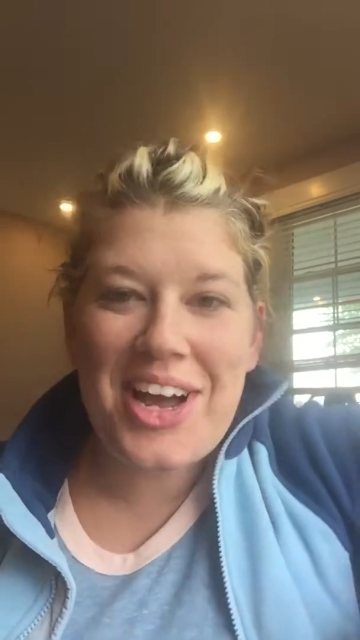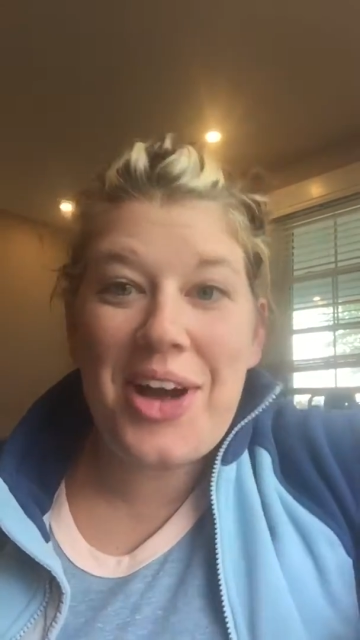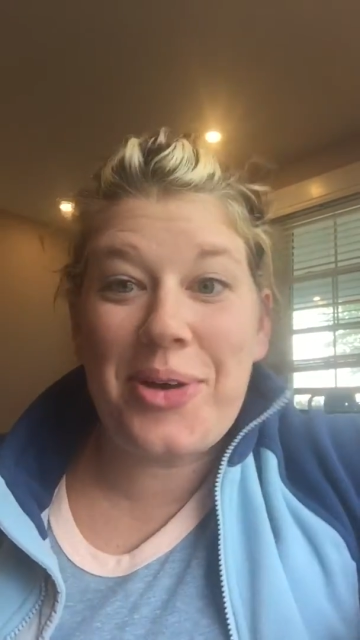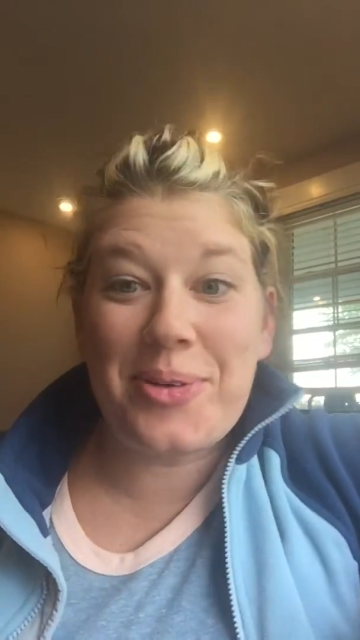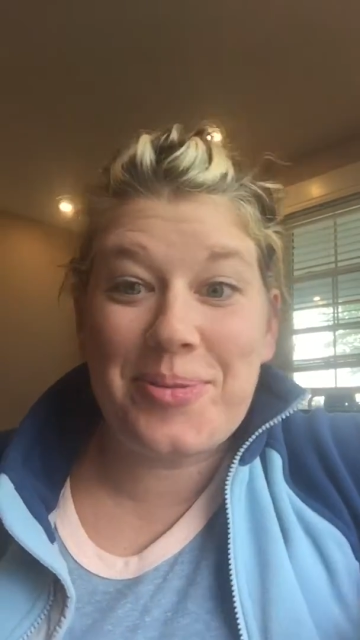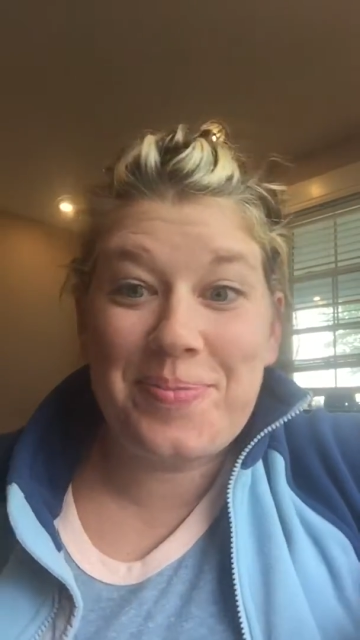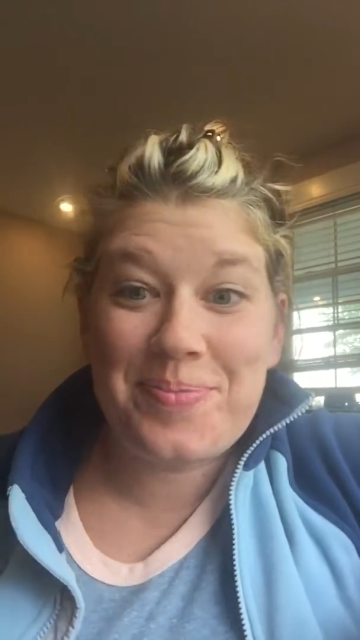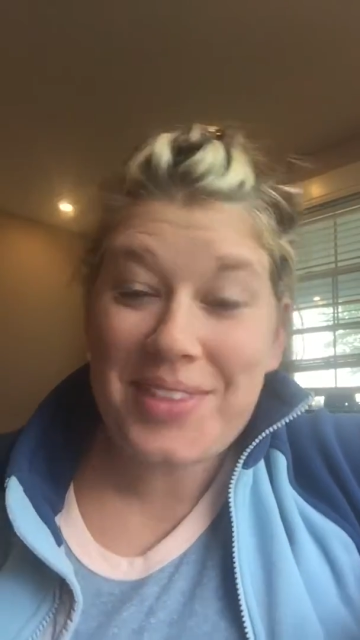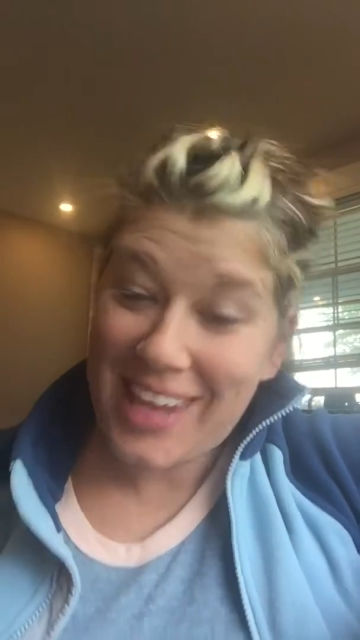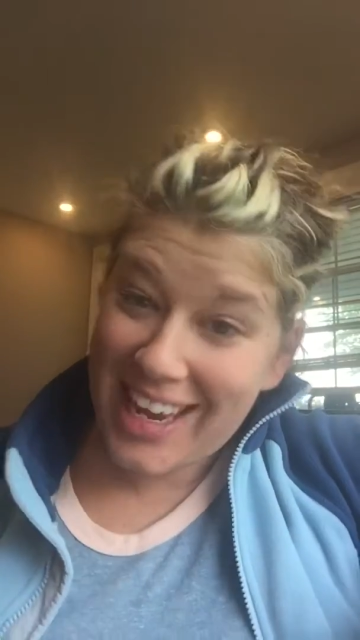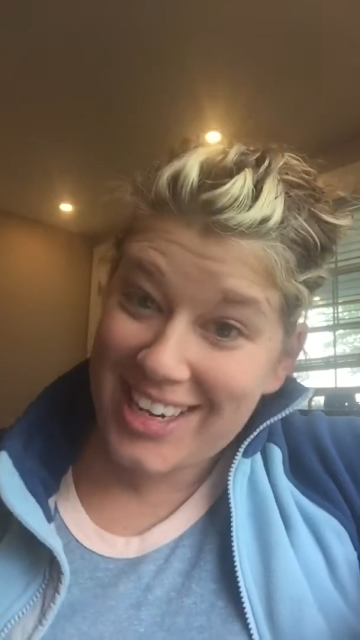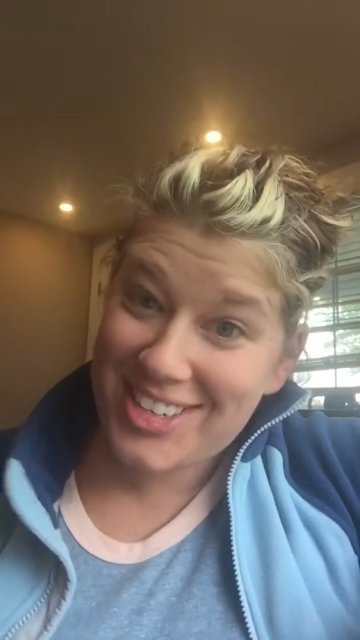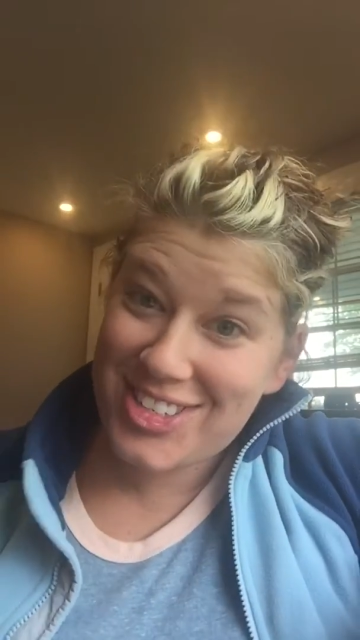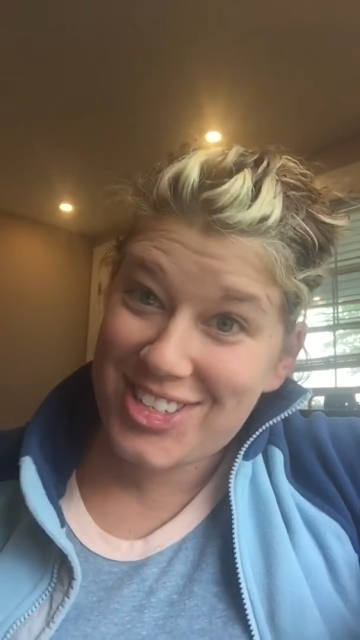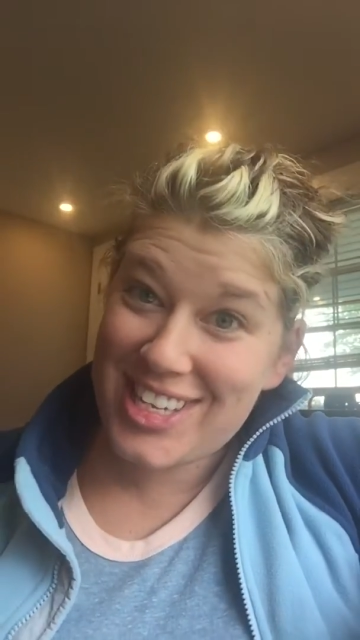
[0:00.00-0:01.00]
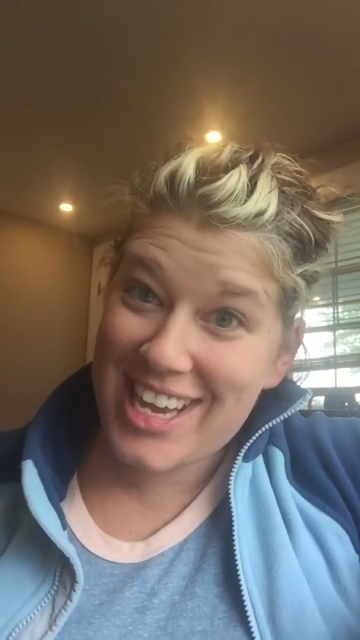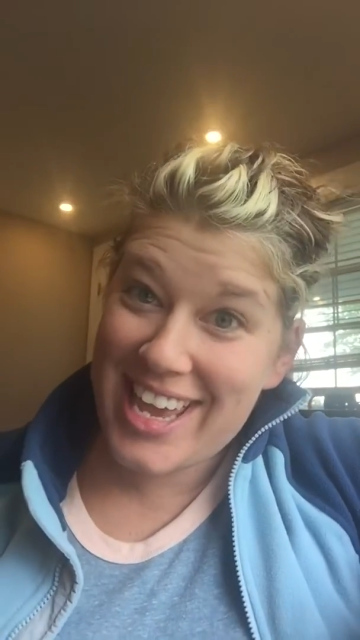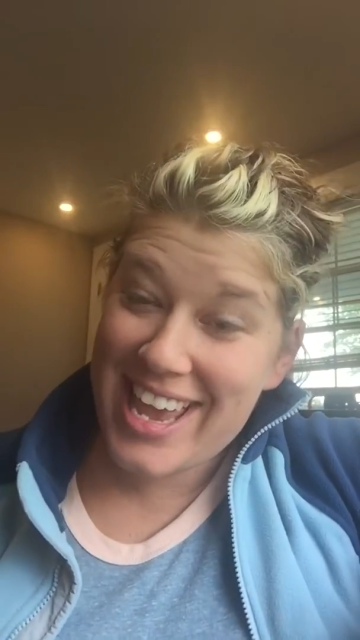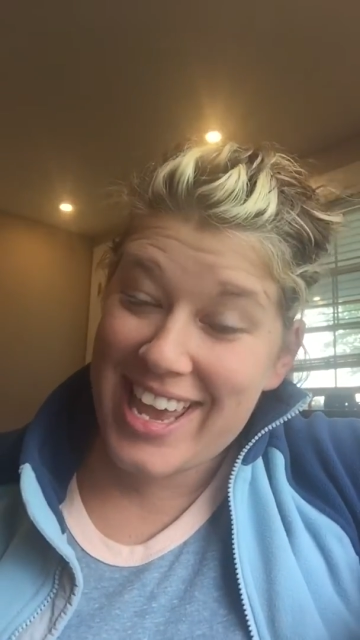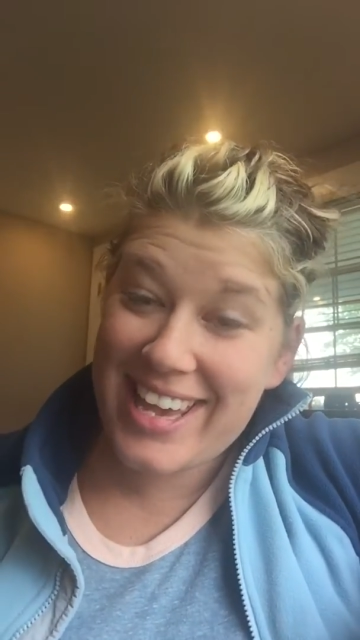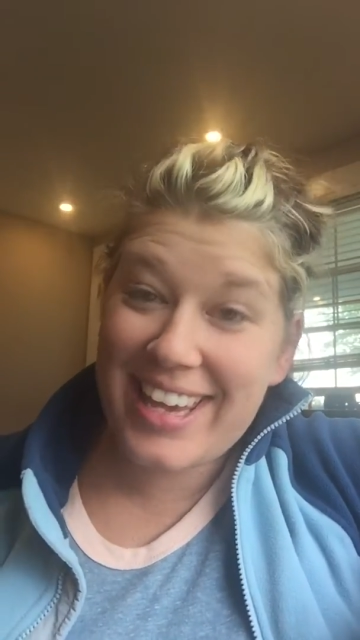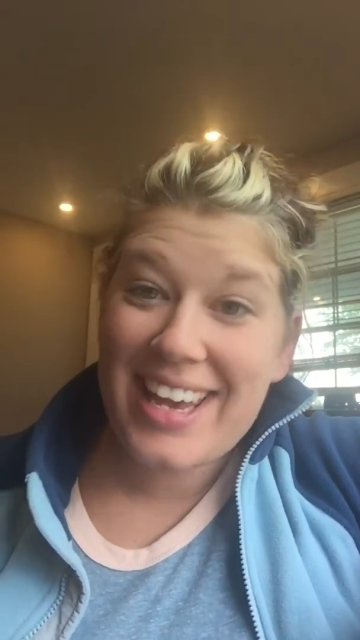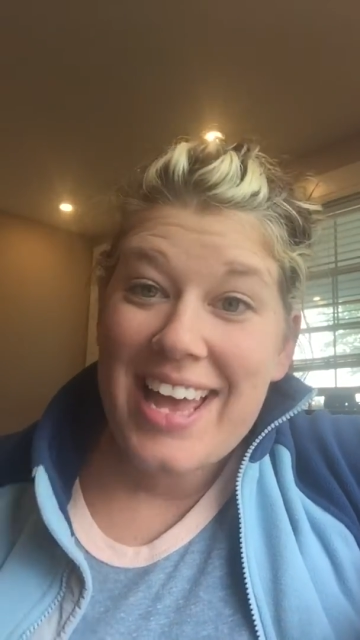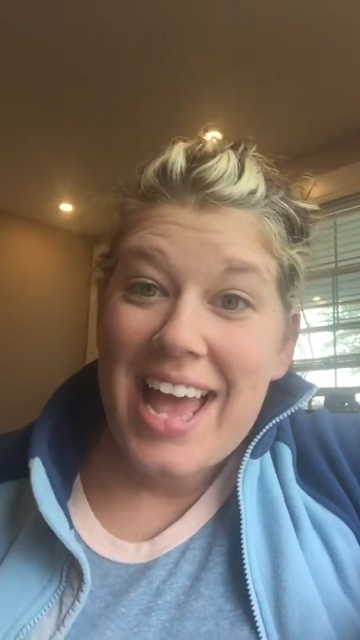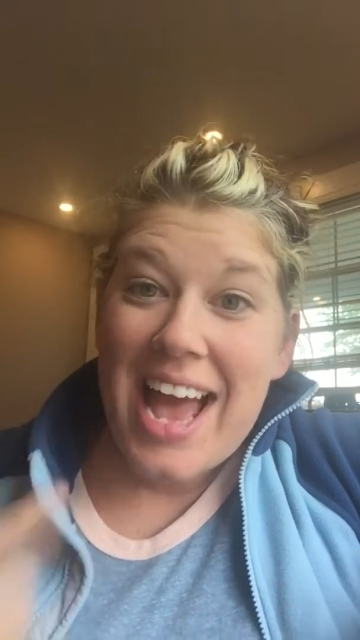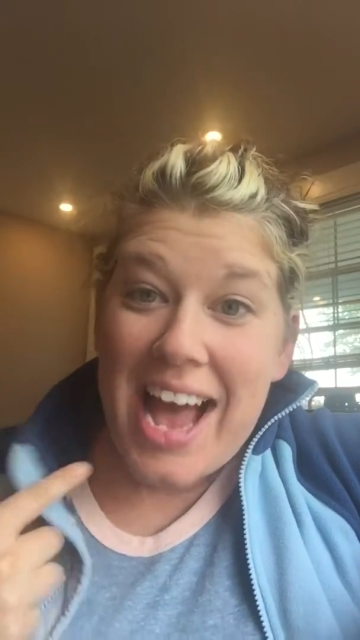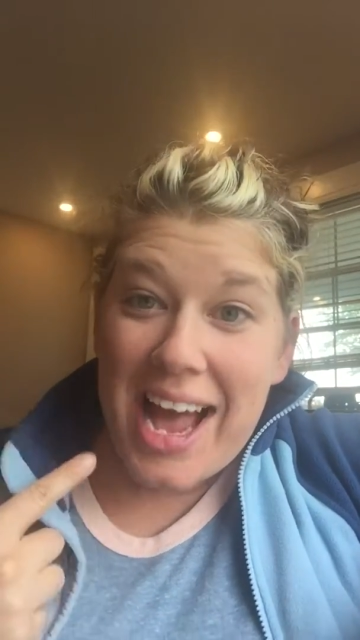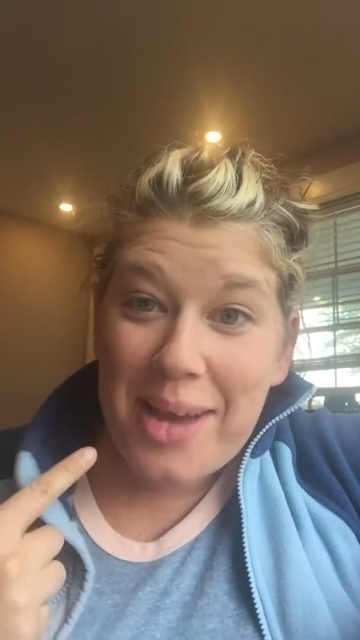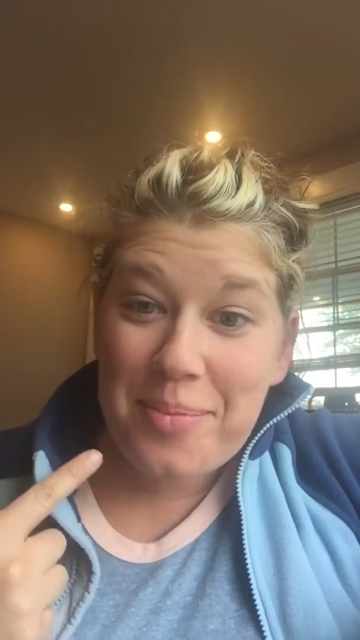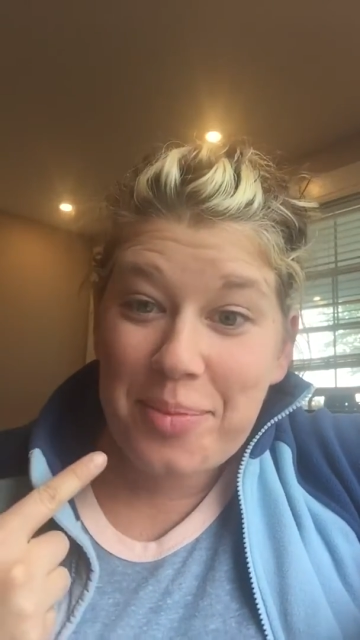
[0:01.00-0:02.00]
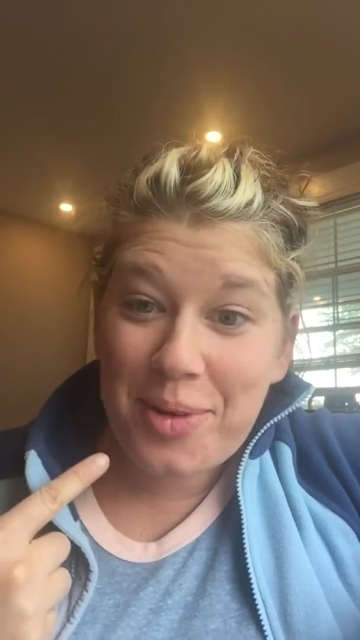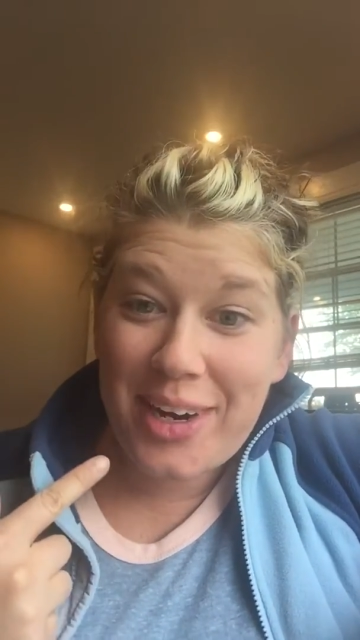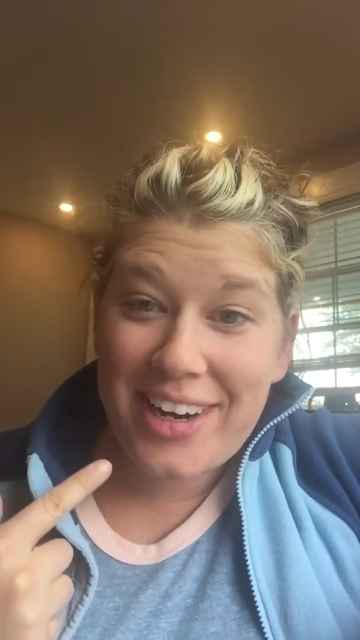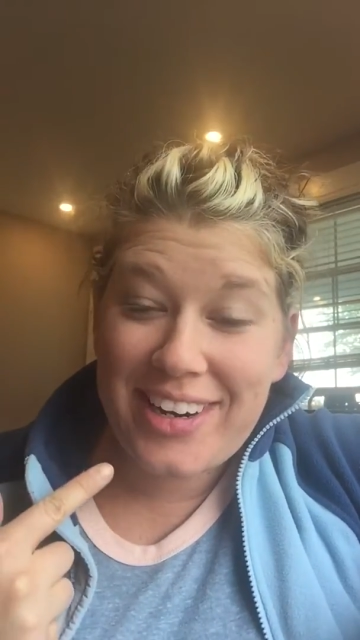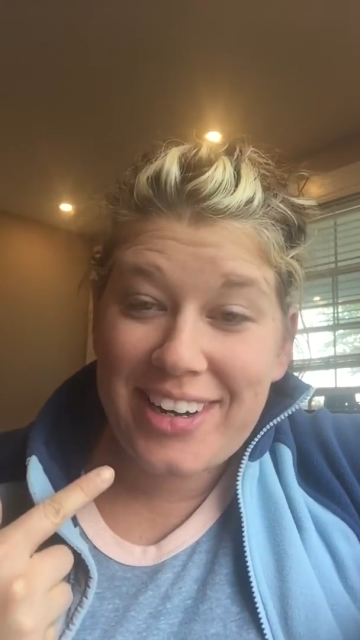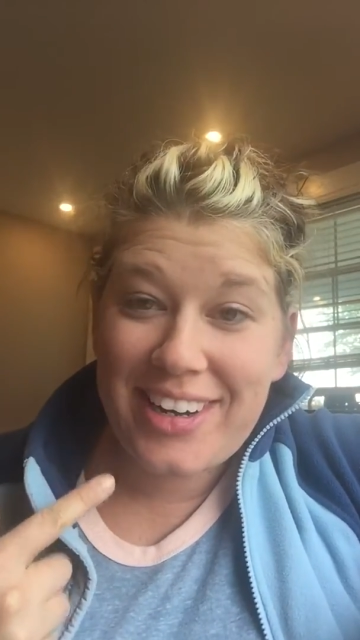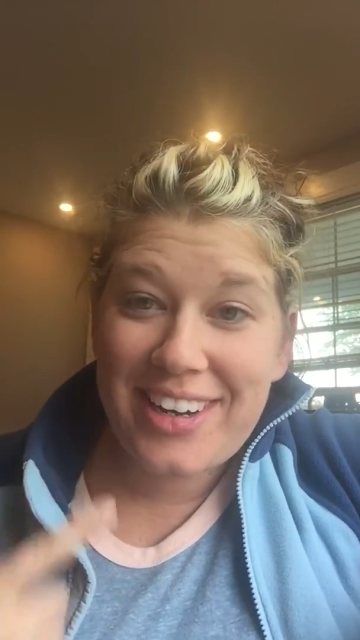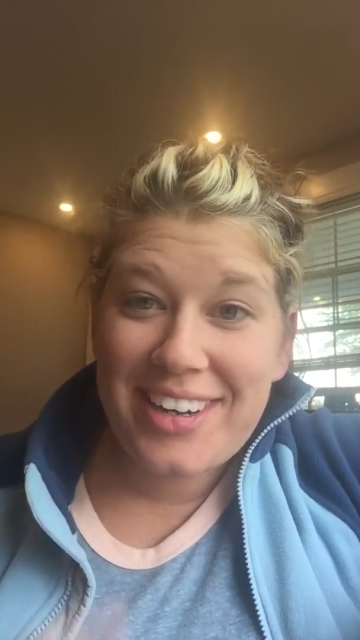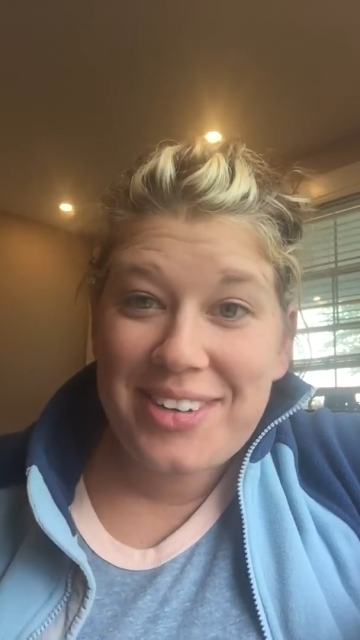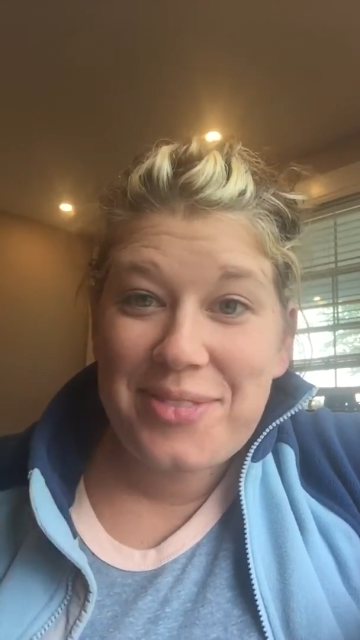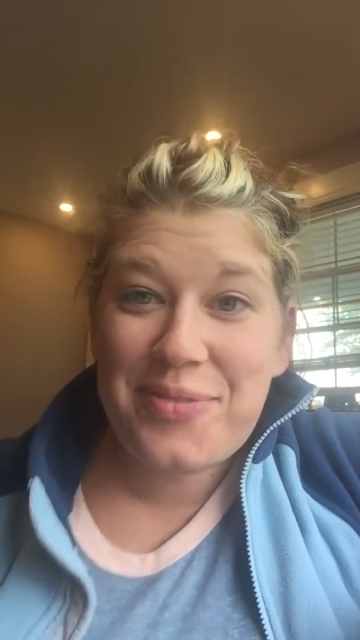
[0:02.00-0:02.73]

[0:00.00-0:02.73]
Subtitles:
Oh, I should say, hey, I'm Miranda.